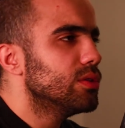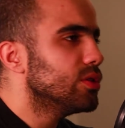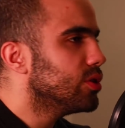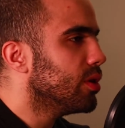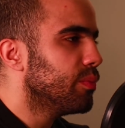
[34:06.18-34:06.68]
Well,
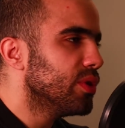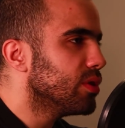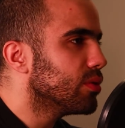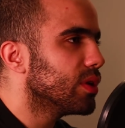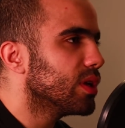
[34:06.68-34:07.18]
just jump
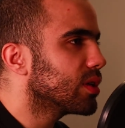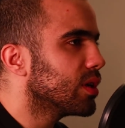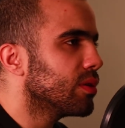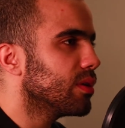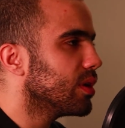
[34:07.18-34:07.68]
into it. That's
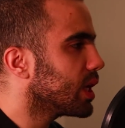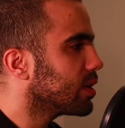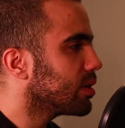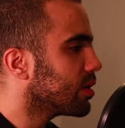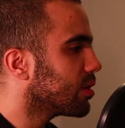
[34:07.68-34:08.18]
kind of
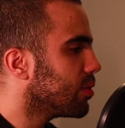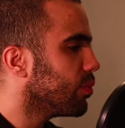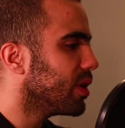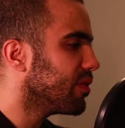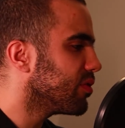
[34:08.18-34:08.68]
like
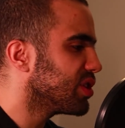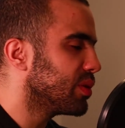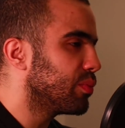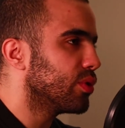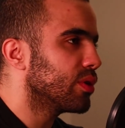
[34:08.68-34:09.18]
whatever is
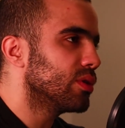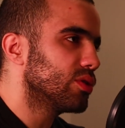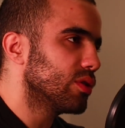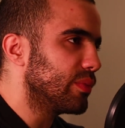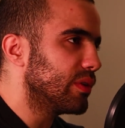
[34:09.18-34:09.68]
important,
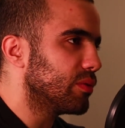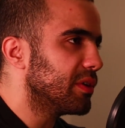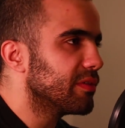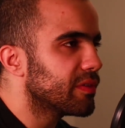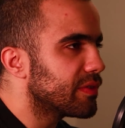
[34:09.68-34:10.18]
jump into it.
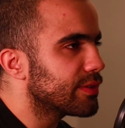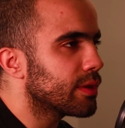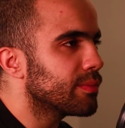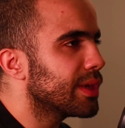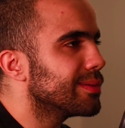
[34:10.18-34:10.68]
Even if
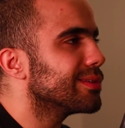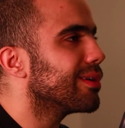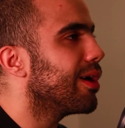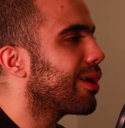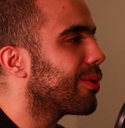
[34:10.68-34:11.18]
sometimes it's
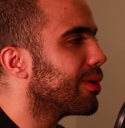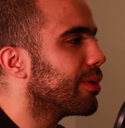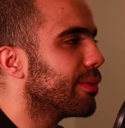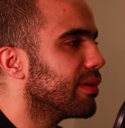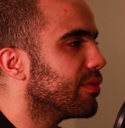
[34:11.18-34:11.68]
awkward
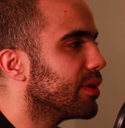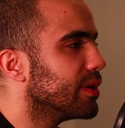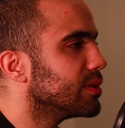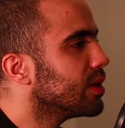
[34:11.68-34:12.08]
or whatever it is.